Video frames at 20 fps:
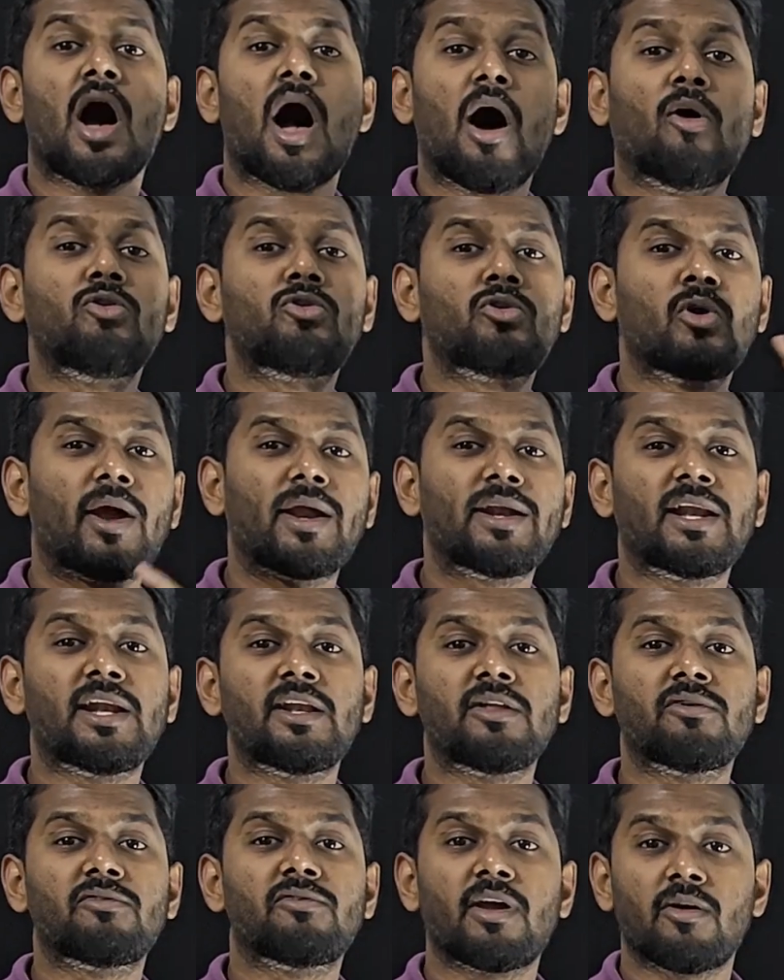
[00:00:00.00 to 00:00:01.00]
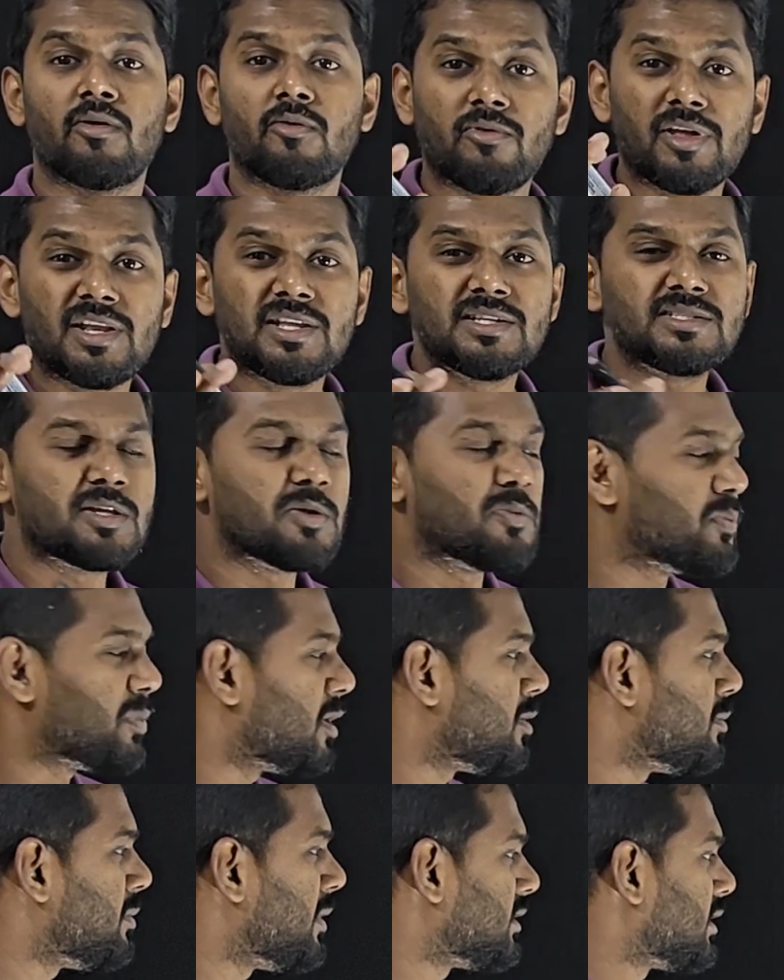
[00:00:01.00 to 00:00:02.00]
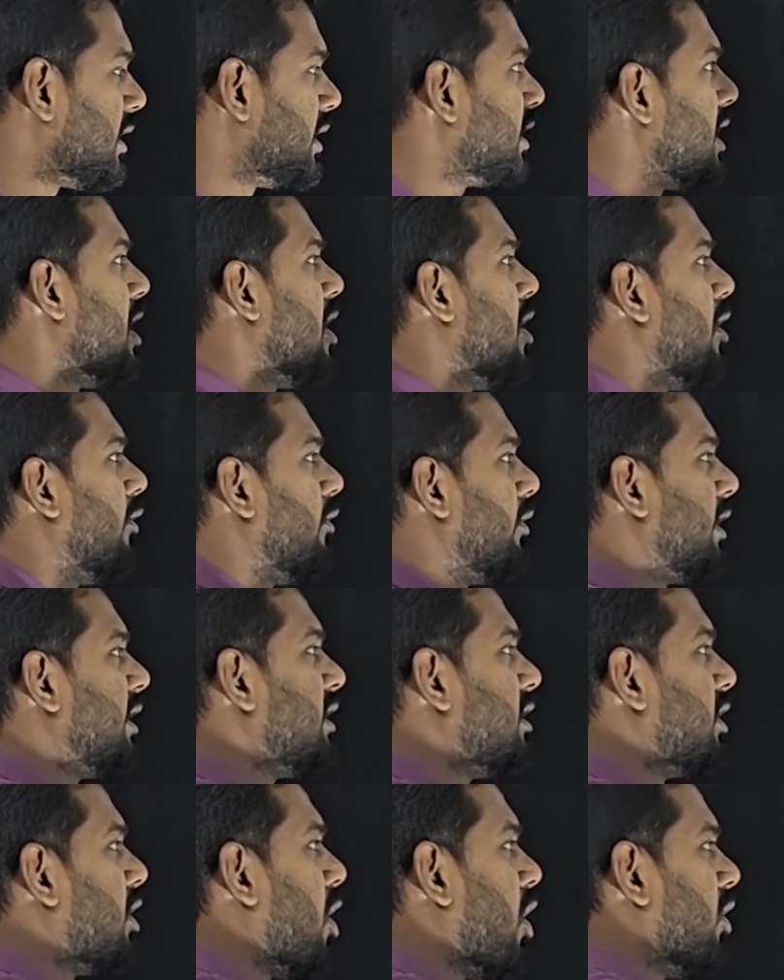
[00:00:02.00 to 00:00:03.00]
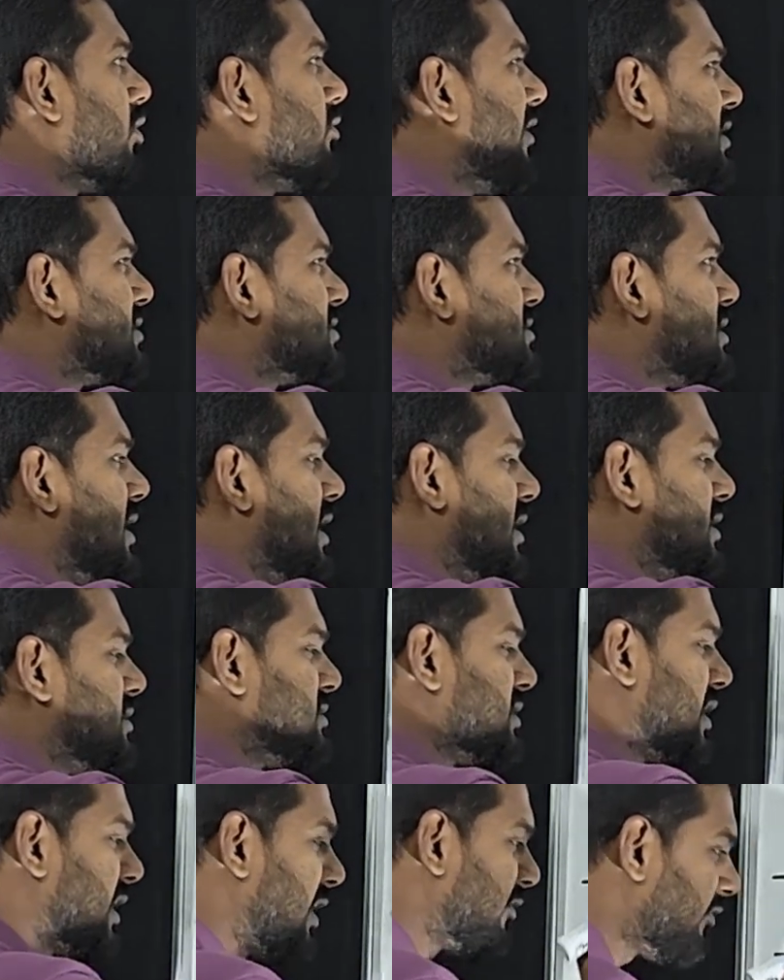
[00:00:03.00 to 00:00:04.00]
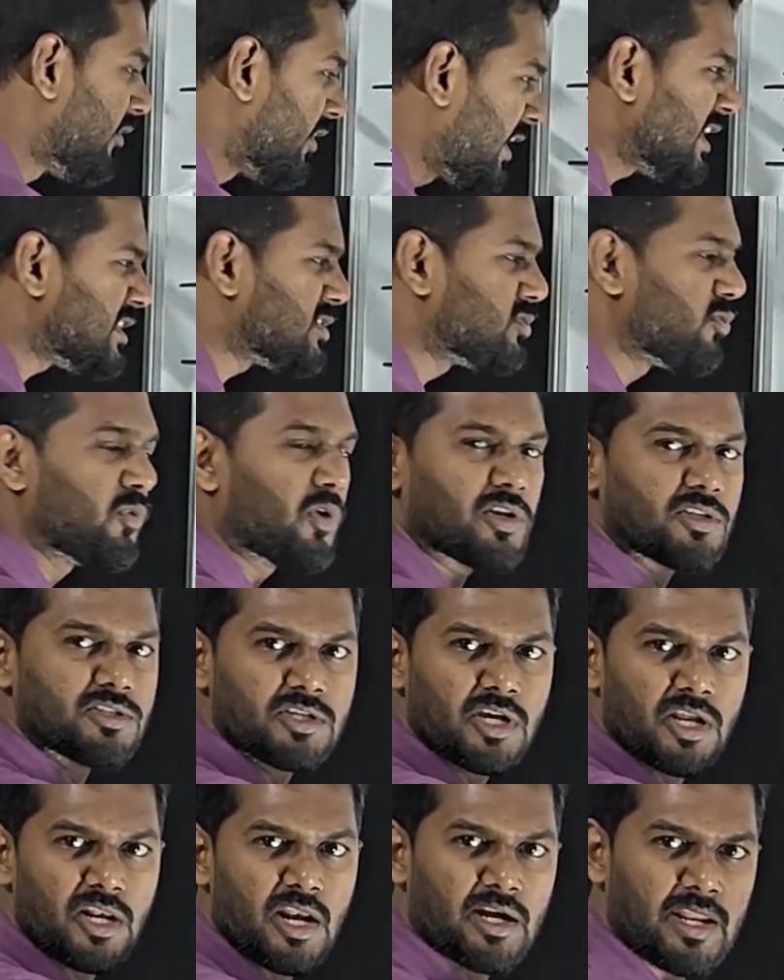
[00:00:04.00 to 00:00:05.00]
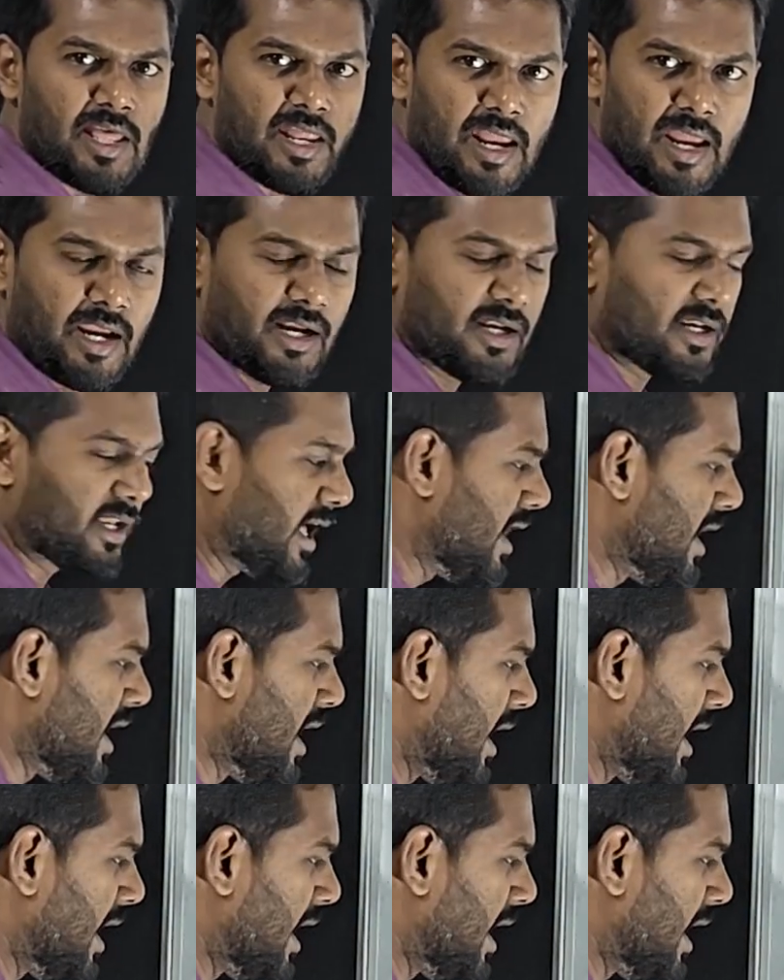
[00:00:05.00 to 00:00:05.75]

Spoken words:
How to identify? Very simple method. In convex lens, if it is virtual and erect,